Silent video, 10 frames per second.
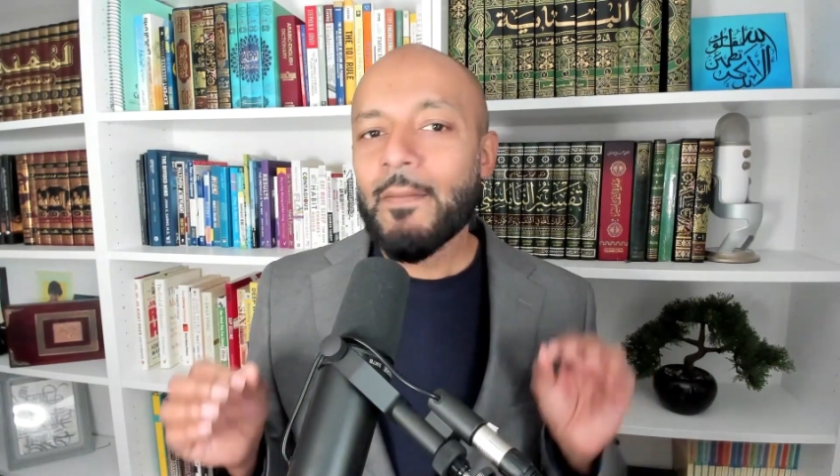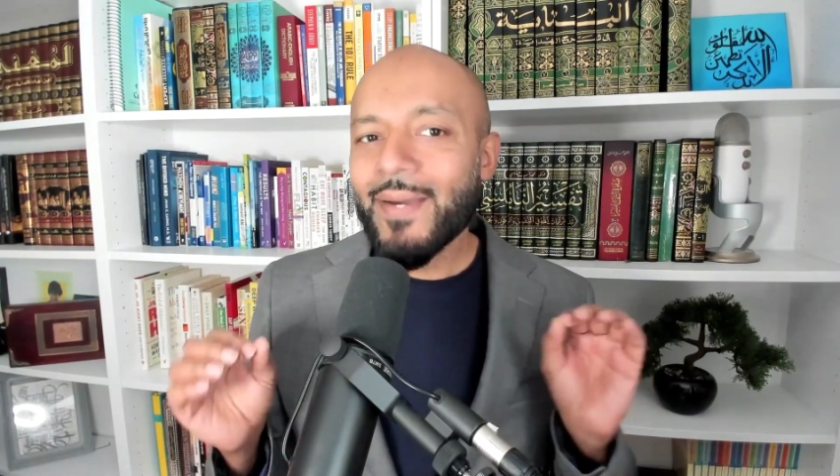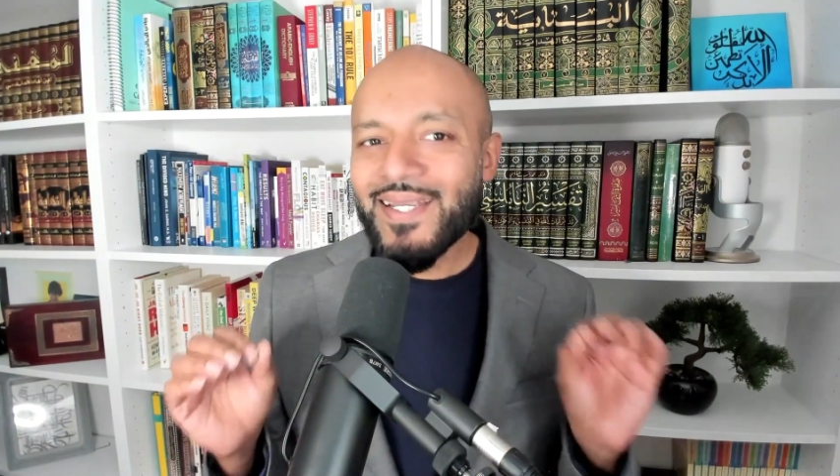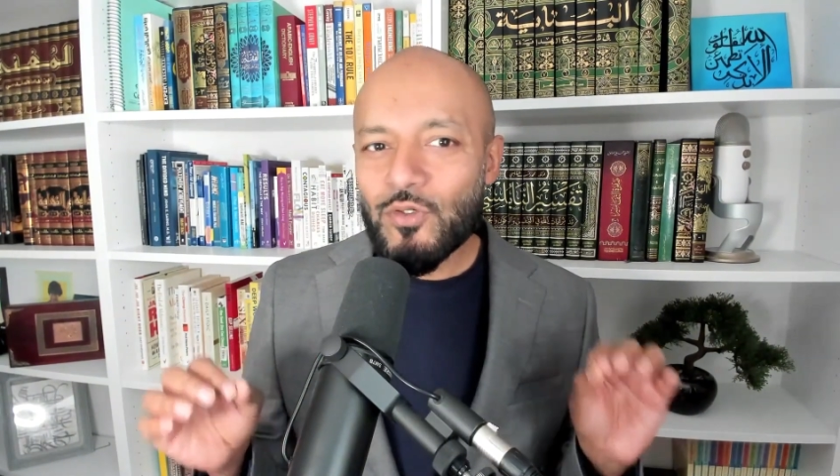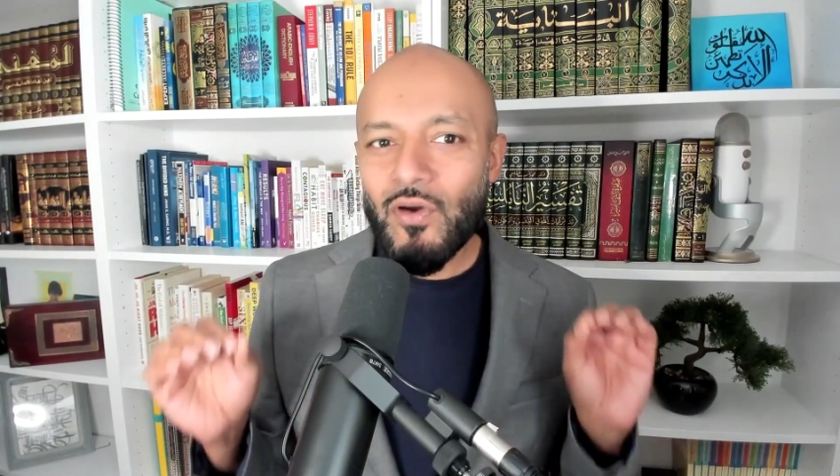
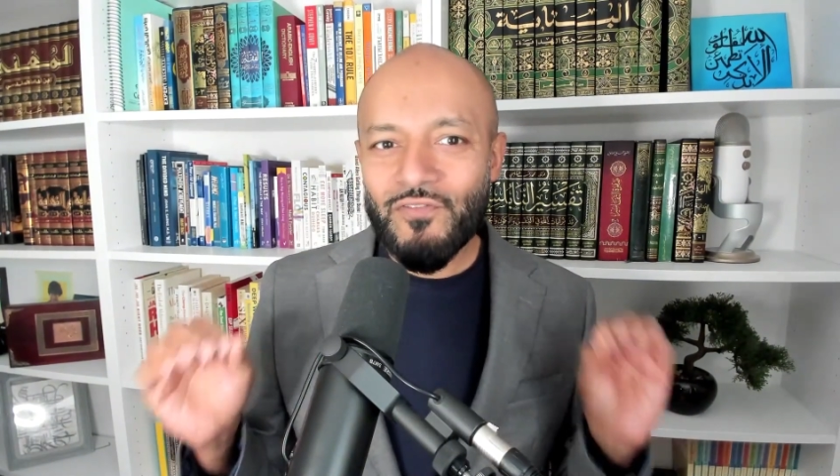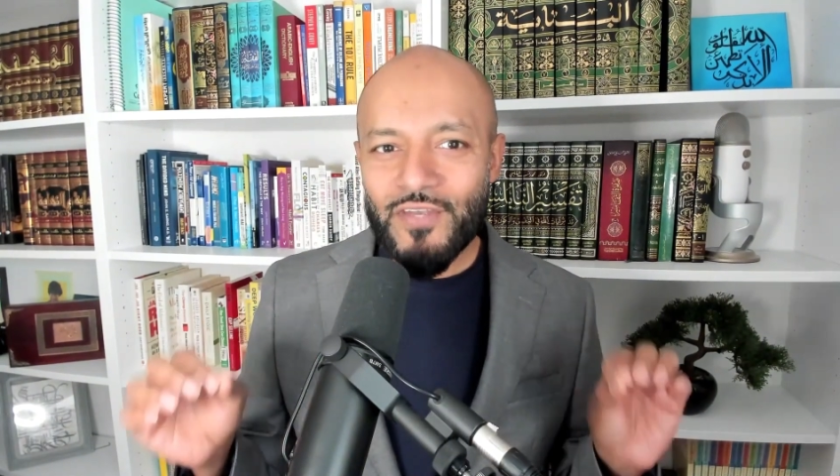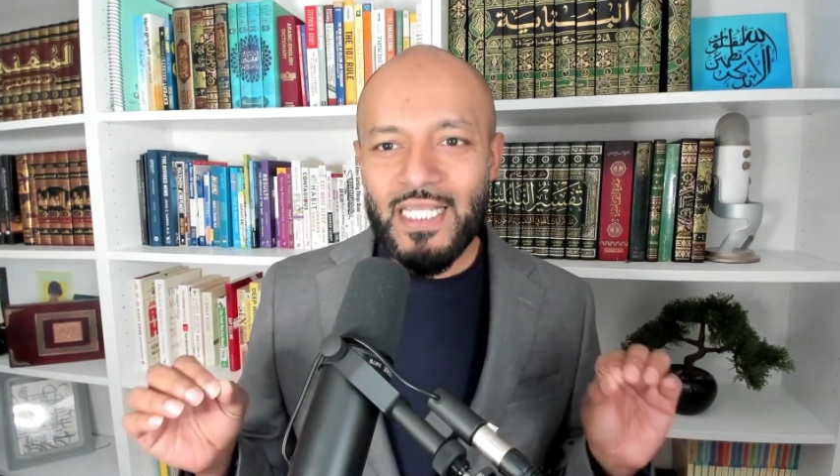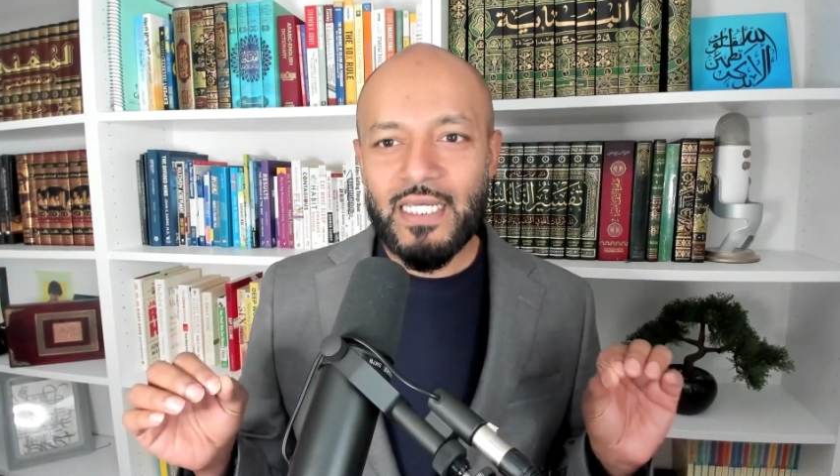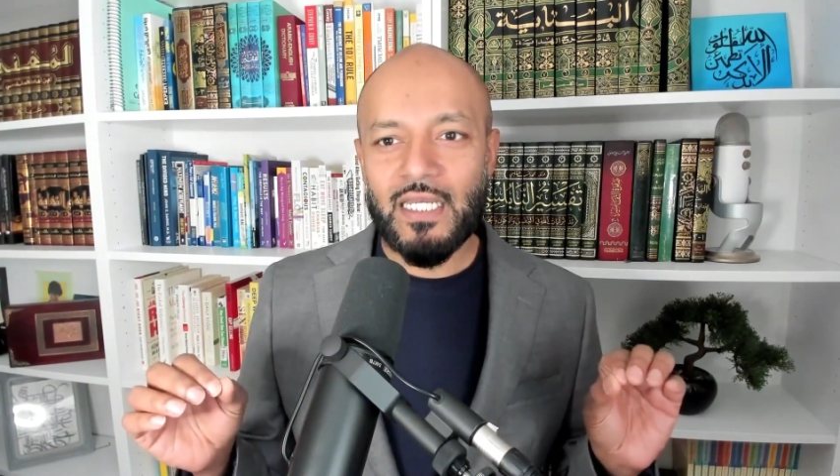but you're not
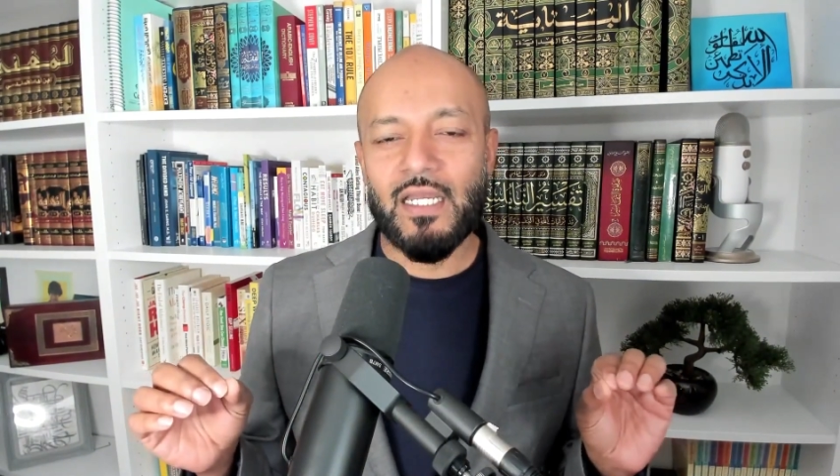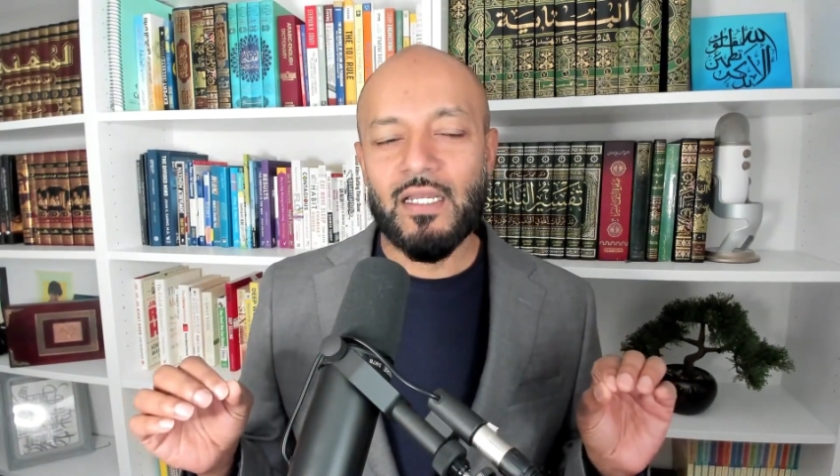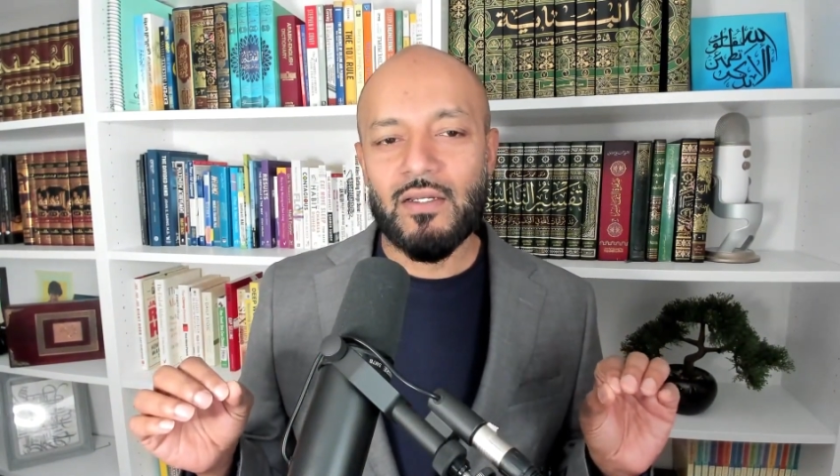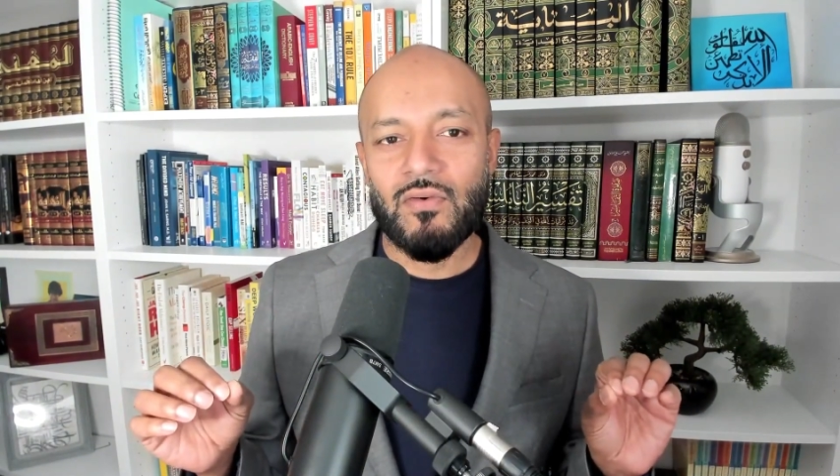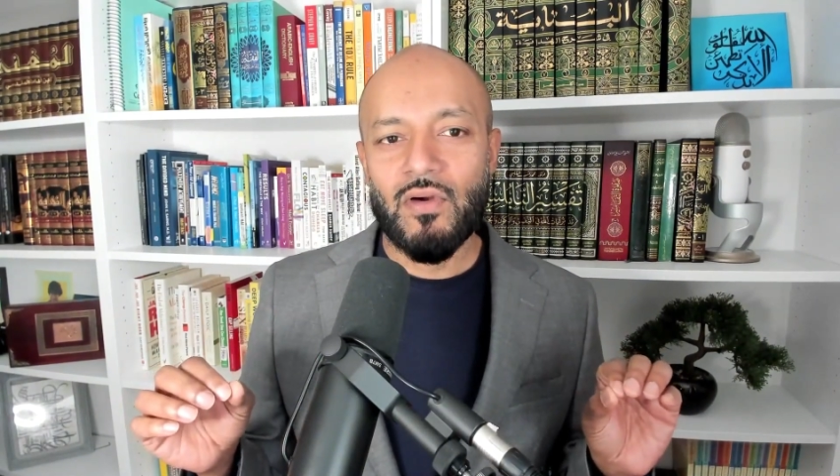feeling
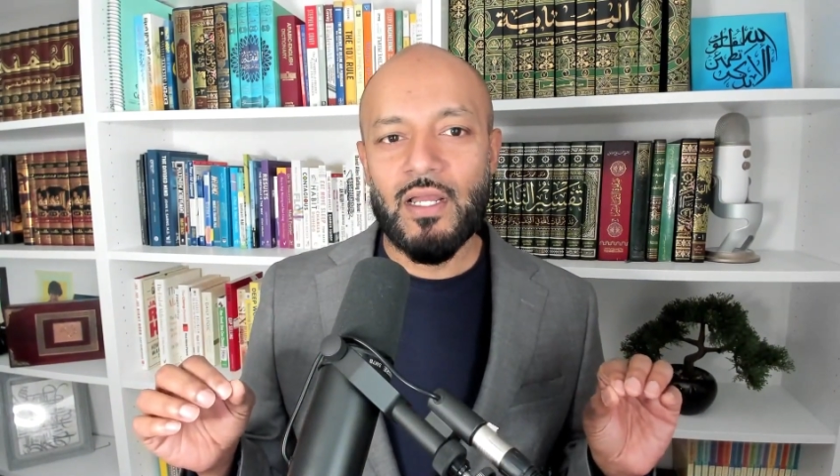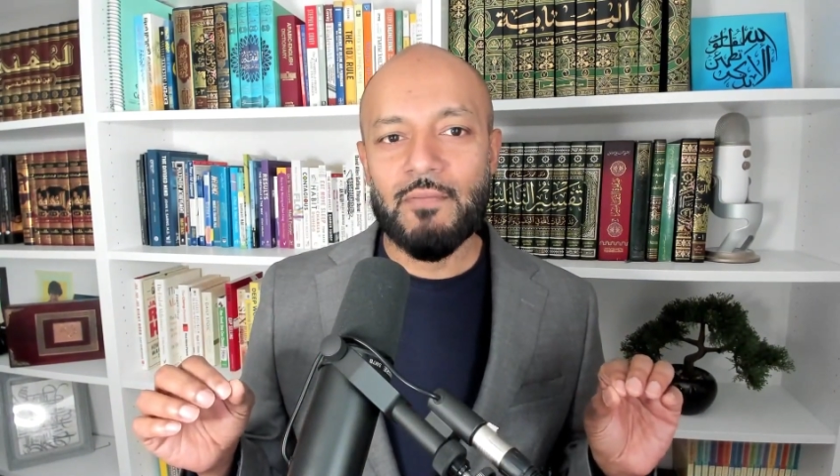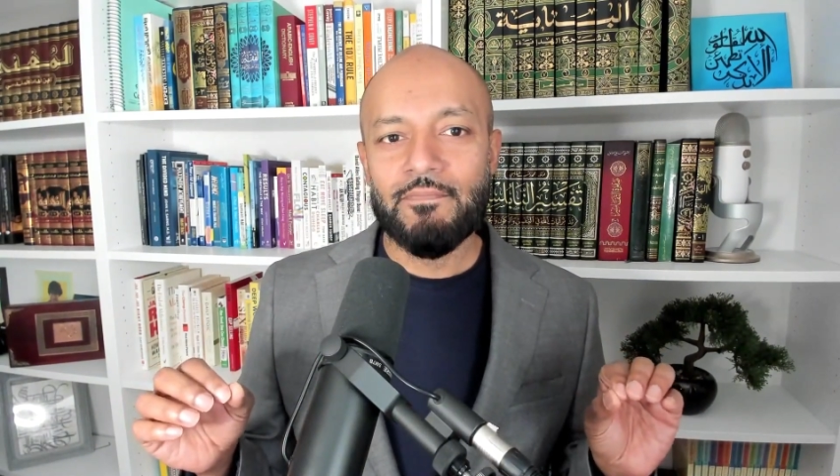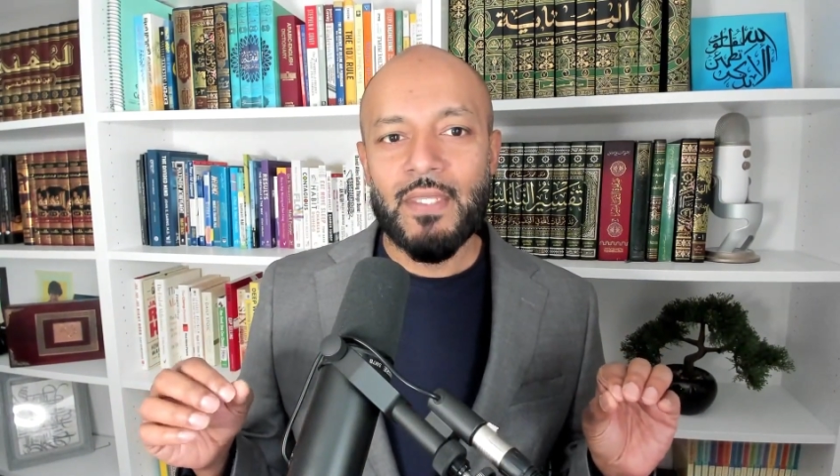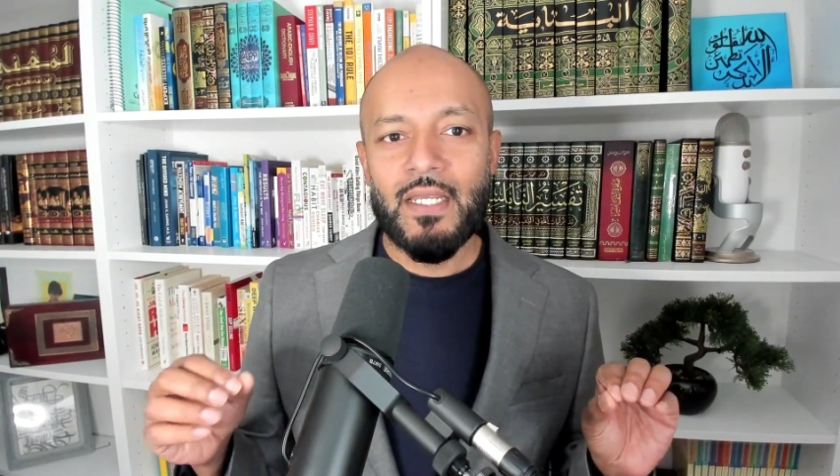it, right?